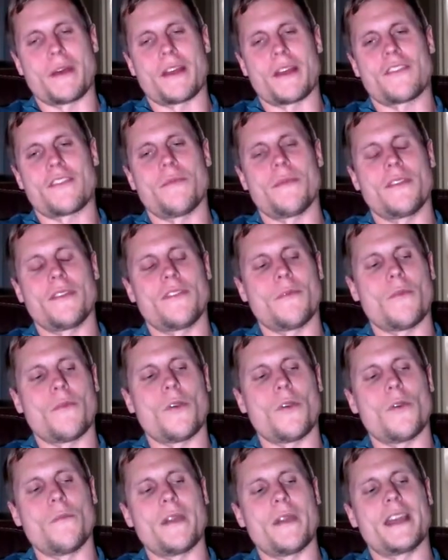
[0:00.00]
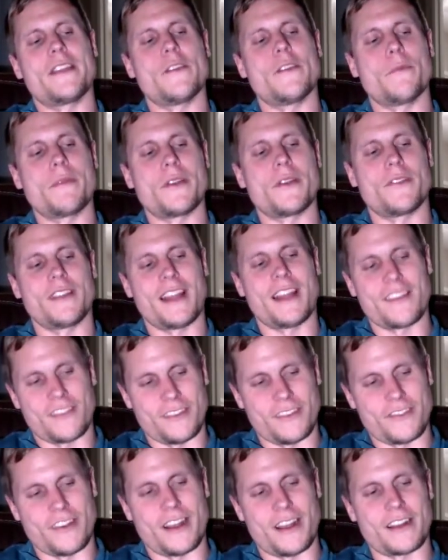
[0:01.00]
Pessimism will make you appear less
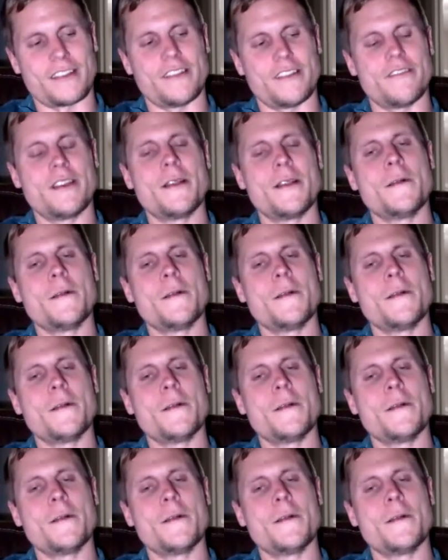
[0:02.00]
attractive